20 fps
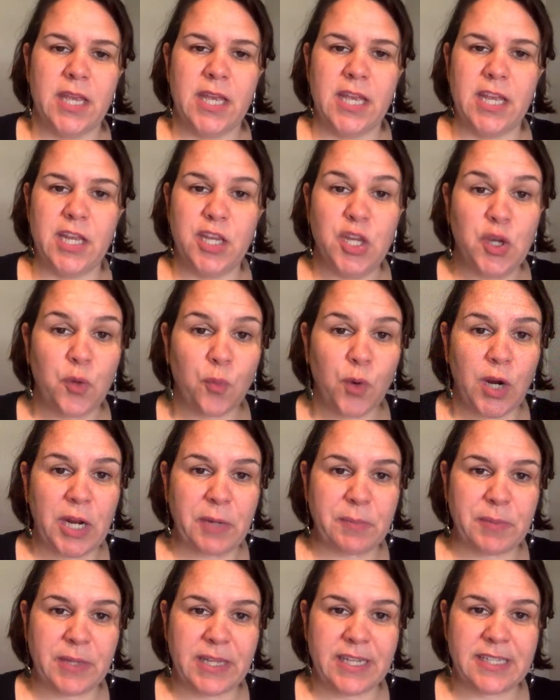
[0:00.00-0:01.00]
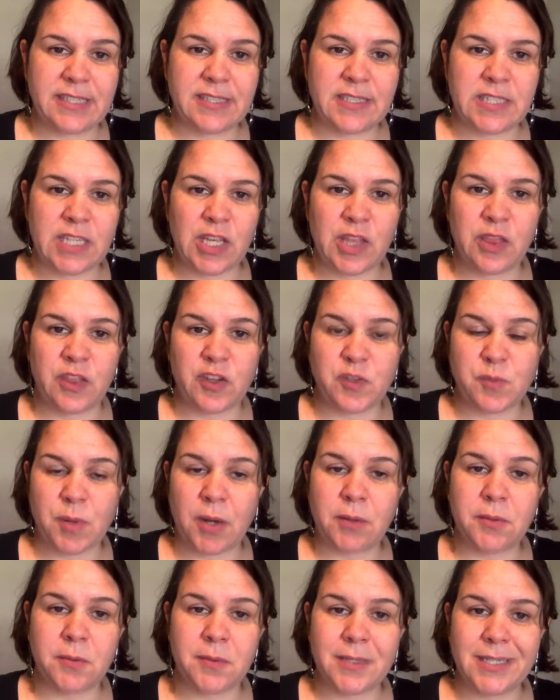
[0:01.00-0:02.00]
In your workplace, there's
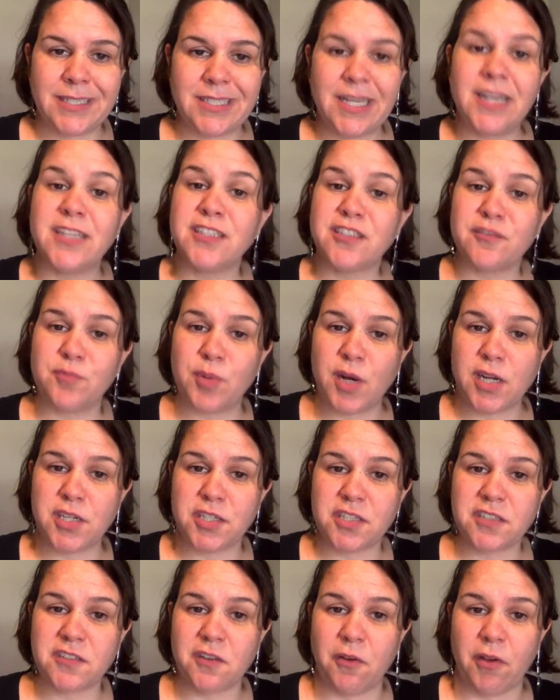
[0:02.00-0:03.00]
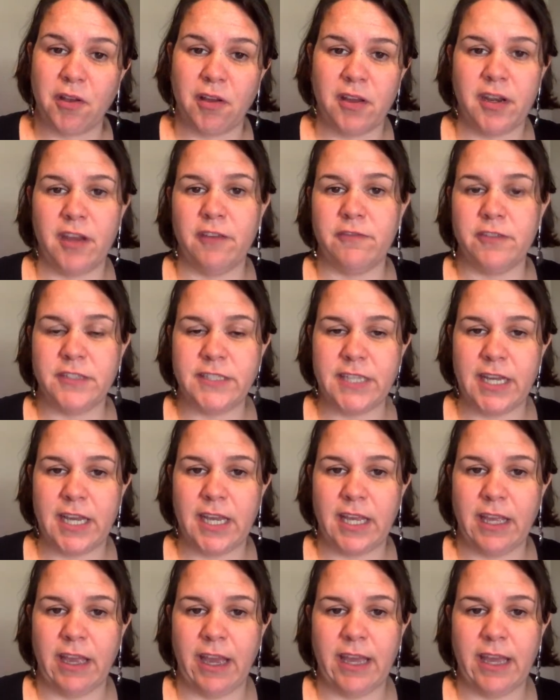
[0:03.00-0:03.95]
probably tons of projects going on every day